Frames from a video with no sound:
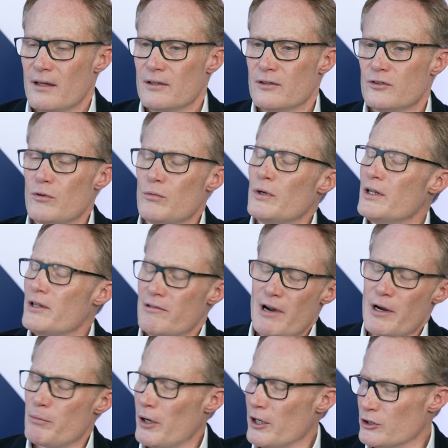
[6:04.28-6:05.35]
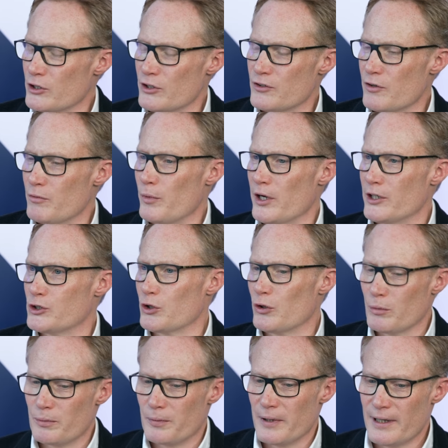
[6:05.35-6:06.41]
So one of the great pleasures of my
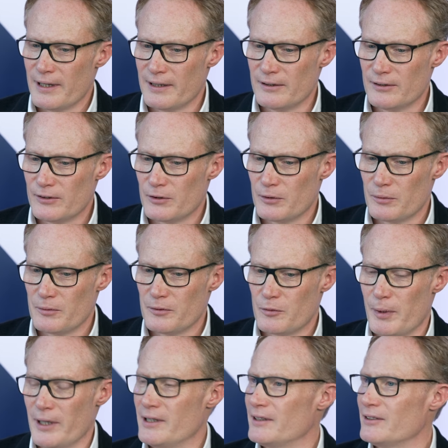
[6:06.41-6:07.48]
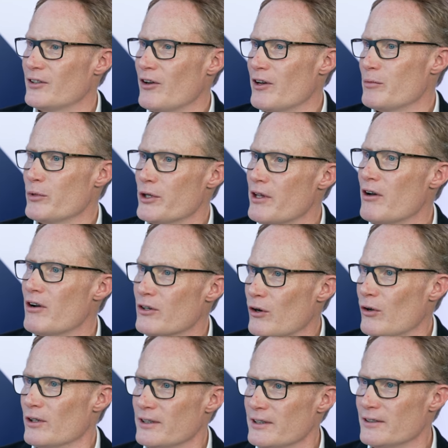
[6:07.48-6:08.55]
job is spending time with our
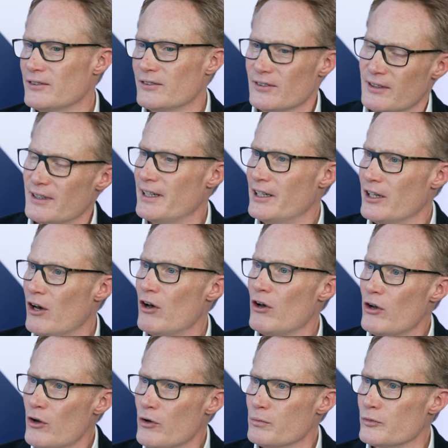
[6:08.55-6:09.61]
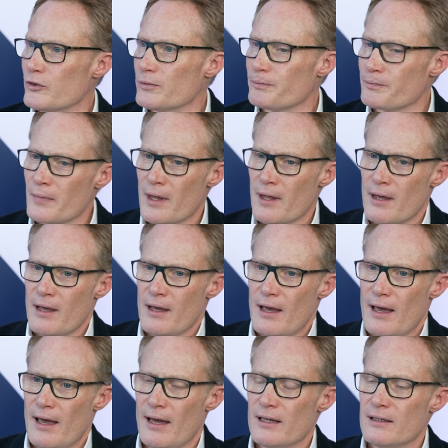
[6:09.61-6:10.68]
colleagues in our homes.
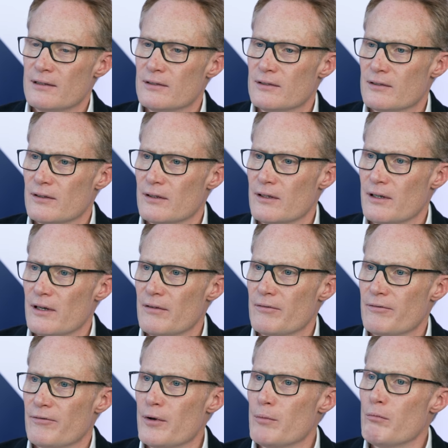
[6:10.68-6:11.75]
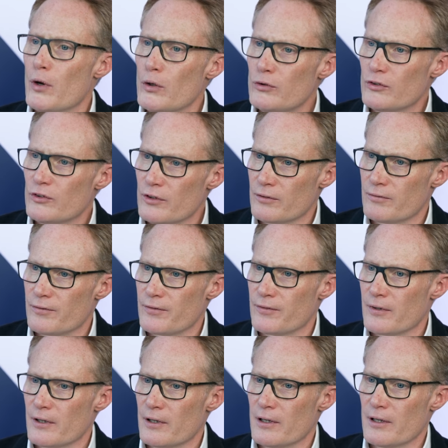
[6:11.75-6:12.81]
And for most
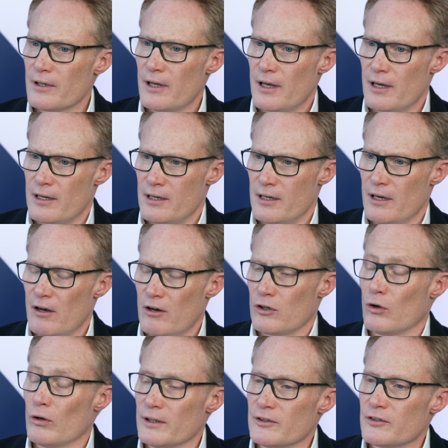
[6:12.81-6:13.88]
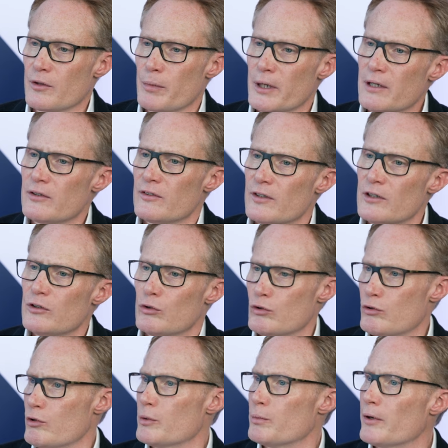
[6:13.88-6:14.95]
of our colleagues, the biggest single
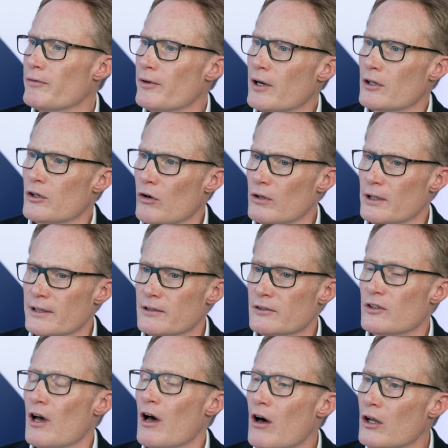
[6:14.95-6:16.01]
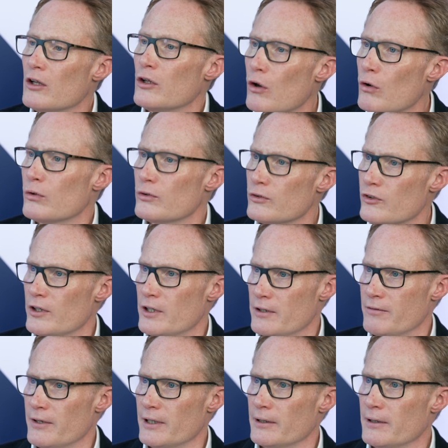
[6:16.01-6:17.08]
group of our colleagues are
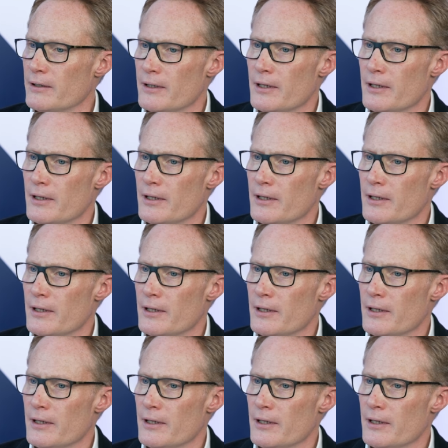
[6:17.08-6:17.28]
long-serving,